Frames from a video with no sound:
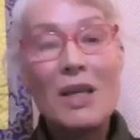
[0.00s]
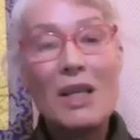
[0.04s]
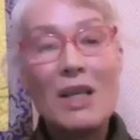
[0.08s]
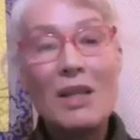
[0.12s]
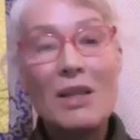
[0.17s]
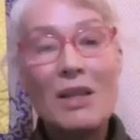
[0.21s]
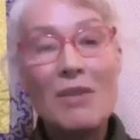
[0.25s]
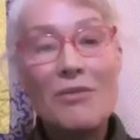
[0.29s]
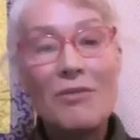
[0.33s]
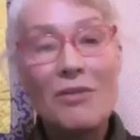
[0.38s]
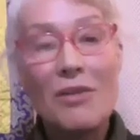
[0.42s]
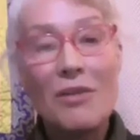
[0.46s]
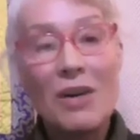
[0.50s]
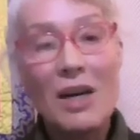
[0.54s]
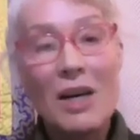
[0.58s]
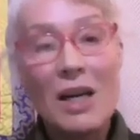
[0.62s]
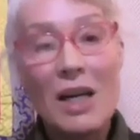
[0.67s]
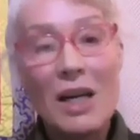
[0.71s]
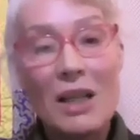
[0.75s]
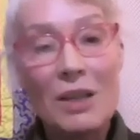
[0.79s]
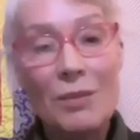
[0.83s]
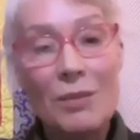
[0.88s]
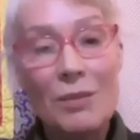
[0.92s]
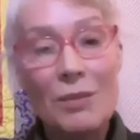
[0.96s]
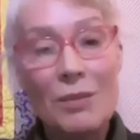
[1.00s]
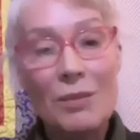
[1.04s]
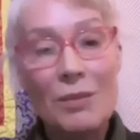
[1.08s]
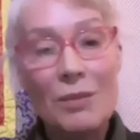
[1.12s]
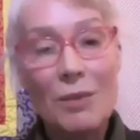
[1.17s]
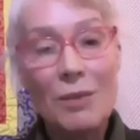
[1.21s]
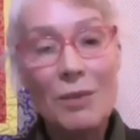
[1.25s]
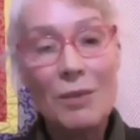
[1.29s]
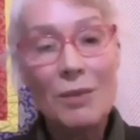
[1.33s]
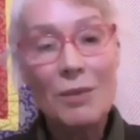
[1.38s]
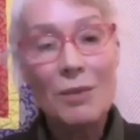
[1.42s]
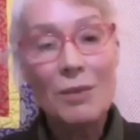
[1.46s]
different
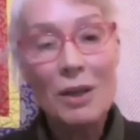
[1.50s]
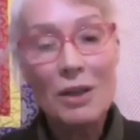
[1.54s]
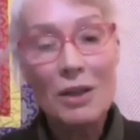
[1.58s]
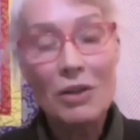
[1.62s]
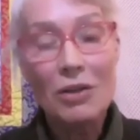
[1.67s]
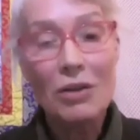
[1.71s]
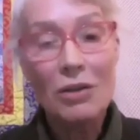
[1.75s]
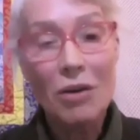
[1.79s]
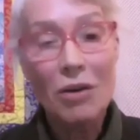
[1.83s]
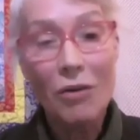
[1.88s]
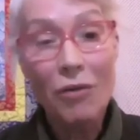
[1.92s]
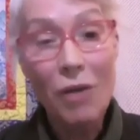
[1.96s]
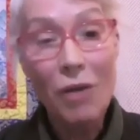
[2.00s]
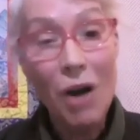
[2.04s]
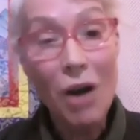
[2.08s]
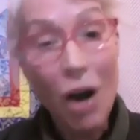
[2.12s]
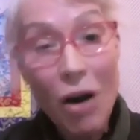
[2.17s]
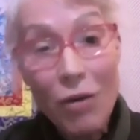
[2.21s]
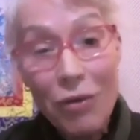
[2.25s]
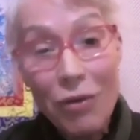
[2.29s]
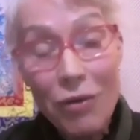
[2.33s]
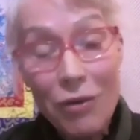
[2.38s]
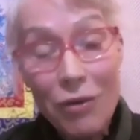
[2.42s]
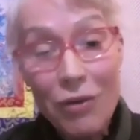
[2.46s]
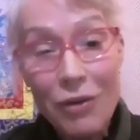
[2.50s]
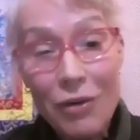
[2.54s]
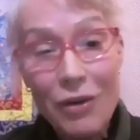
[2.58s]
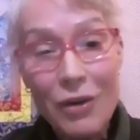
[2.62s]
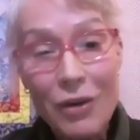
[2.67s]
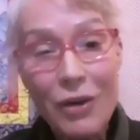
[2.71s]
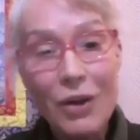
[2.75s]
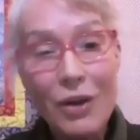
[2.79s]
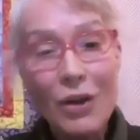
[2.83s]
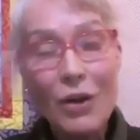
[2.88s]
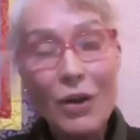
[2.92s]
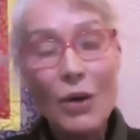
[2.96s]
expressions of love.
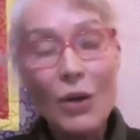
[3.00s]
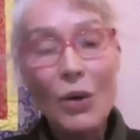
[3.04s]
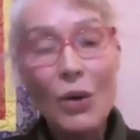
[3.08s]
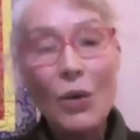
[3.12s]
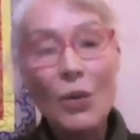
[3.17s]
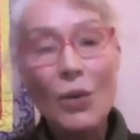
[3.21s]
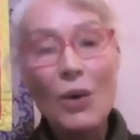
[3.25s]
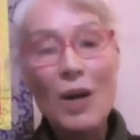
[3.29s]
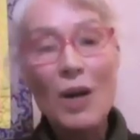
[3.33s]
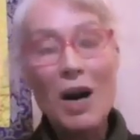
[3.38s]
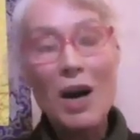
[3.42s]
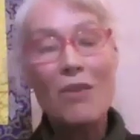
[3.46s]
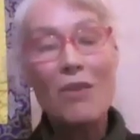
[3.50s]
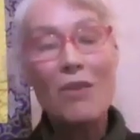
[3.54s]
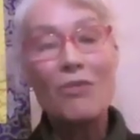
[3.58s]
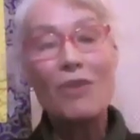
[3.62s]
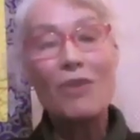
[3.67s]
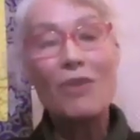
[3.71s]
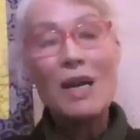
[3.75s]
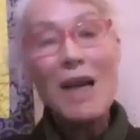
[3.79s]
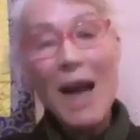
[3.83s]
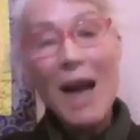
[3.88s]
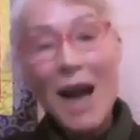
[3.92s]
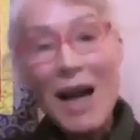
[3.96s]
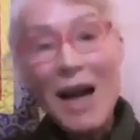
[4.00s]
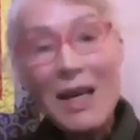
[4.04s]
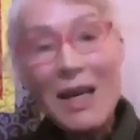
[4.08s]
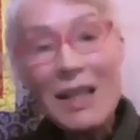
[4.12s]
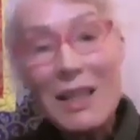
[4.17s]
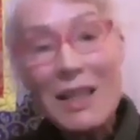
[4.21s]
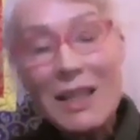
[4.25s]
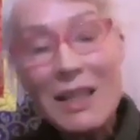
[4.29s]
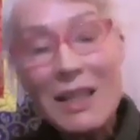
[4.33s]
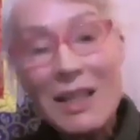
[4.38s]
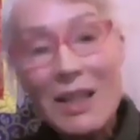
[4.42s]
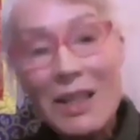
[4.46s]
We are
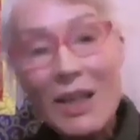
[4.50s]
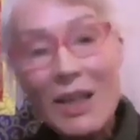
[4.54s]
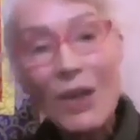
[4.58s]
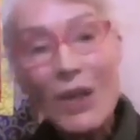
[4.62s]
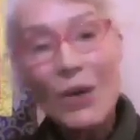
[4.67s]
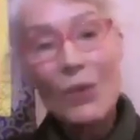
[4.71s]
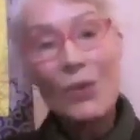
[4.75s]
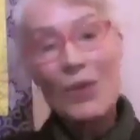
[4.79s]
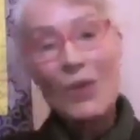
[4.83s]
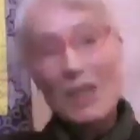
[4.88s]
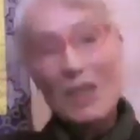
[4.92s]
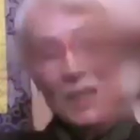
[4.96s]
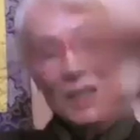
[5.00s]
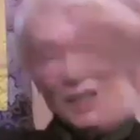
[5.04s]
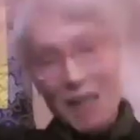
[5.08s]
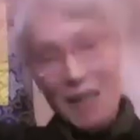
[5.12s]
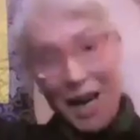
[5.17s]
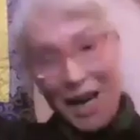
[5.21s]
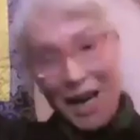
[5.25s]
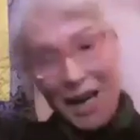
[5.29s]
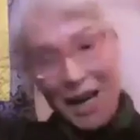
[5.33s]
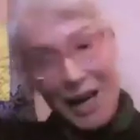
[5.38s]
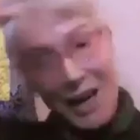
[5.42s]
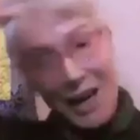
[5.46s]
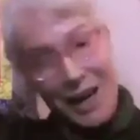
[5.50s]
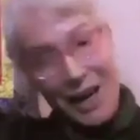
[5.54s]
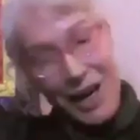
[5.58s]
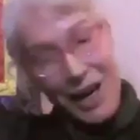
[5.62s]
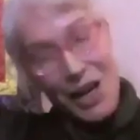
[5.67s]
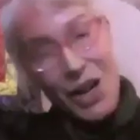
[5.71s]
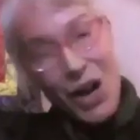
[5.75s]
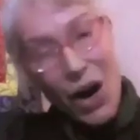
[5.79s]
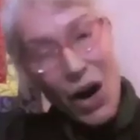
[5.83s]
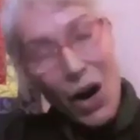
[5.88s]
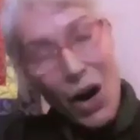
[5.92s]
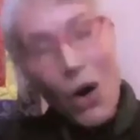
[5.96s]
relaxed. We say
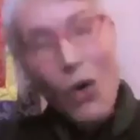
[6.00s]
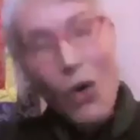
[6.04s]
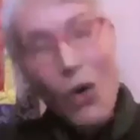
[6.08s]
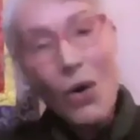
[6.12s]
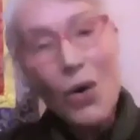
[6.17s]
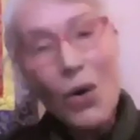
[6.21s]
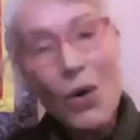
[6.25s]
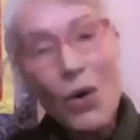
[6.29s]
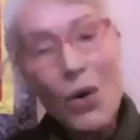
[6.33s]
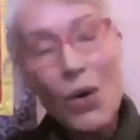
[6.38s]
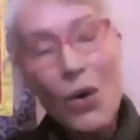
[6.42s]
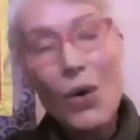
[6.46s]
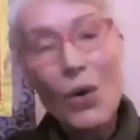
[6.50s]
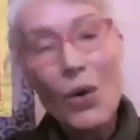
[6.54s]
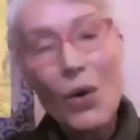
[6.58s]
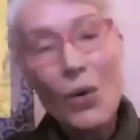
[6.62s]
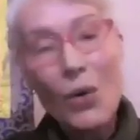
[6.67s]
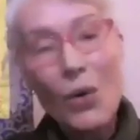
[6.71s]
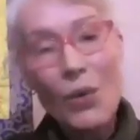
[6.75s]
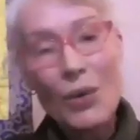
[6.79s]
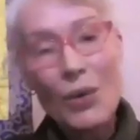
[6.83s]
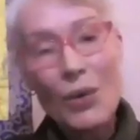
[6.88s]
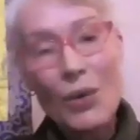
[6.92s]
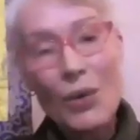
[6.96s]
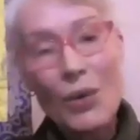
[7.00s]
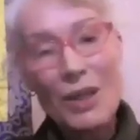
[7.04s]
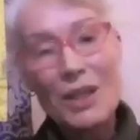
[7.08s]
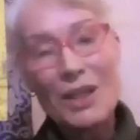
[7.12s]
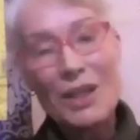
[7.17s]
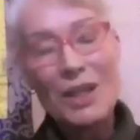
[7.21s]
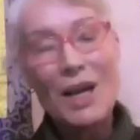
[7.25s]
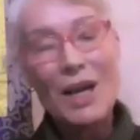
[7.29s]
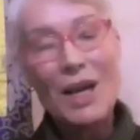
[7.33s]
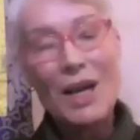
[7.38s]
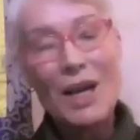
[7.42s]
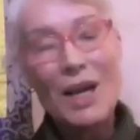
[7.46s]
hello. We
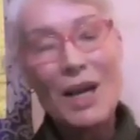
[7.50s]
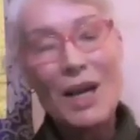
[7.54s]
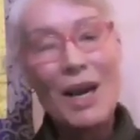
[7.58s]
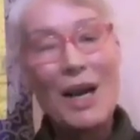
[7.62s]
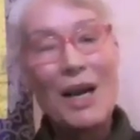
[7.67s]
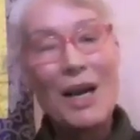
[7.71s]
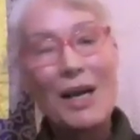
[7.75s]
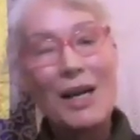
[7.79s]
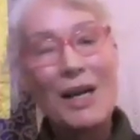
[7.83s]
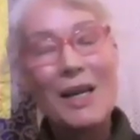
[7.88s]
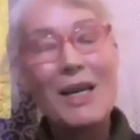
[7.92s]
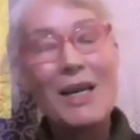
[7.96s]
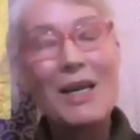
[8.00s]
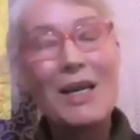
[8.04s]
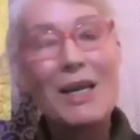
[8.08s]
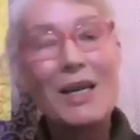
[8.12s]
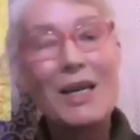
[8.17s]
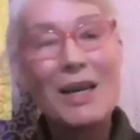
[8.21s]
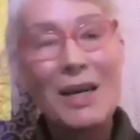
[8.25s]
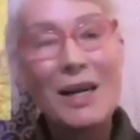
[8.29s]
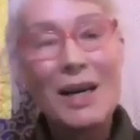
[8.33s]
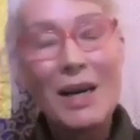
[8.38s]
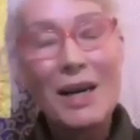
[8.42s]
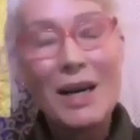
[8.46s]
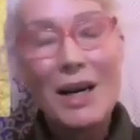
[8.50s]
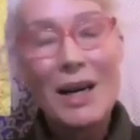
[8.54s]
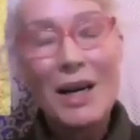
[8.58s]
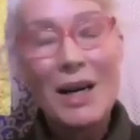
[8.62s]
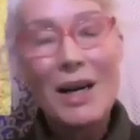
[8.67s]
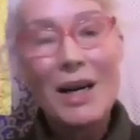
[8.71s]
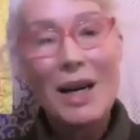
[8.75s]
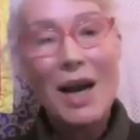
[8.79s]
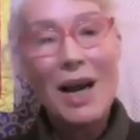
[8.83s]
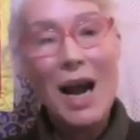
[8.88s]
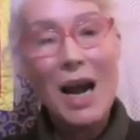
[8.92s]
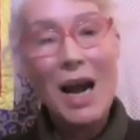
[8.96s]
say,
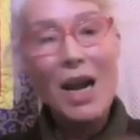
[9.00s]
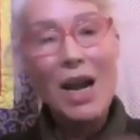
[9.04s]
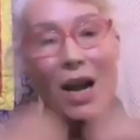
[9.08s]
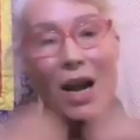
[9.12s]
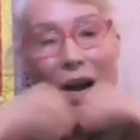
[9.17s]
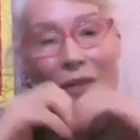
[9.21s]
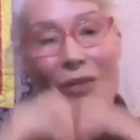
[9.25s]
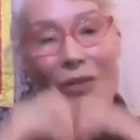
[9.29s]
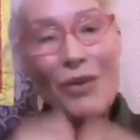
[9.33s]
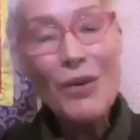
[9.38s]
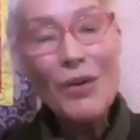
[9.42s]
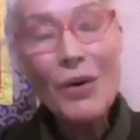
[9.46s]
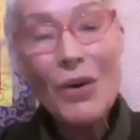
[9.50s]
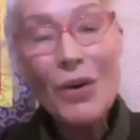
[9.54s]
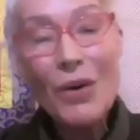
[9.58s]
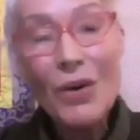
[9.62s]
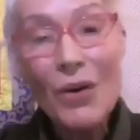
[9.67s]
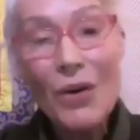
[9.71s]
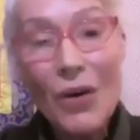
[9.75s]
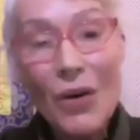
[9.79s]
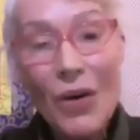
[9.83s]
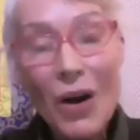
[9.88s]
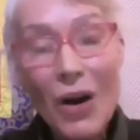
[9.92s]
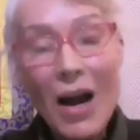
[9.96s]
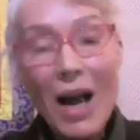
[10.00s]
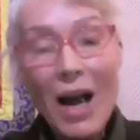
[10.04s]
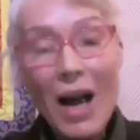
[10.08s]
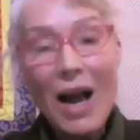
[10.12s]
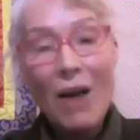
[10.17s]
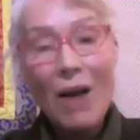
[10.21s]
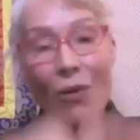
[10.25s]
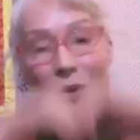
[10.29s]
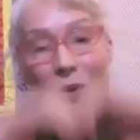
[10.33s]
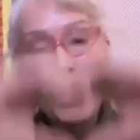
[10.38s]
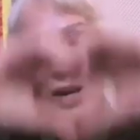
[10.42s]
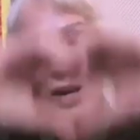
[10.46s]
I love you. We